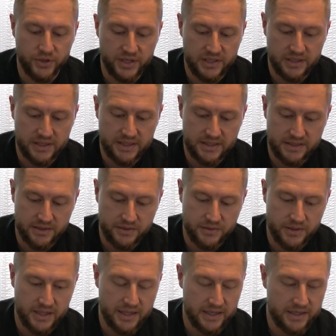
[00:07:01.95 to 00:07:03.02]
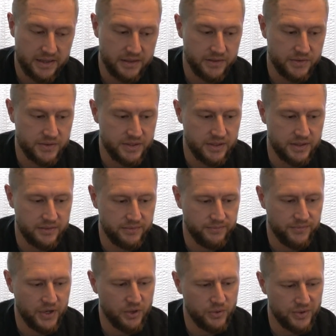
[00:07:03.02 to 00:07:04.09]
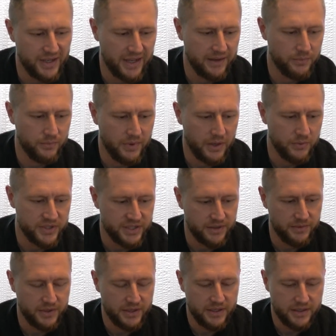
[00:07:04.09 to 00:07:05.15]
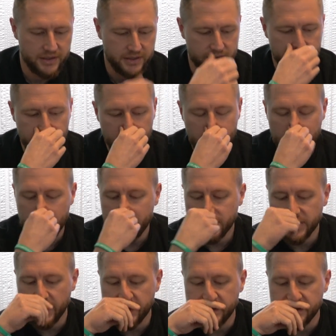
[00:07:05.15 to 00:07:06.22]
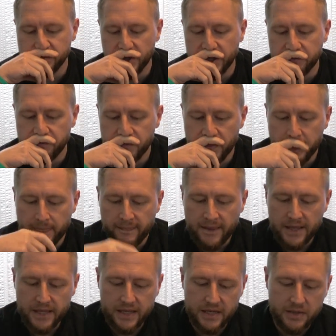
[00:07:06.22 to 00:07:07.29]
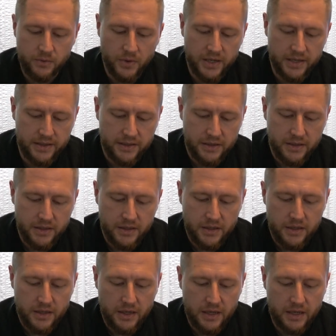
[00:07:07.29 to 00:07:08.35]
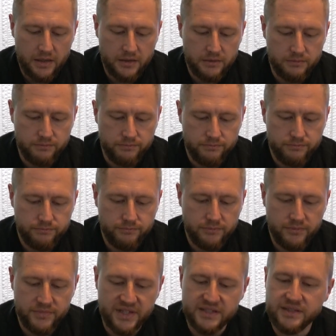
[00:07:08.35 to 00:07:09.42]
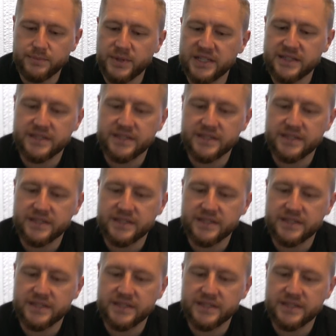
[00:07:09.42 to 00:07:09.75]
clean too. I like those. The Volt, I wish they would have done the shades. But anyway, this has been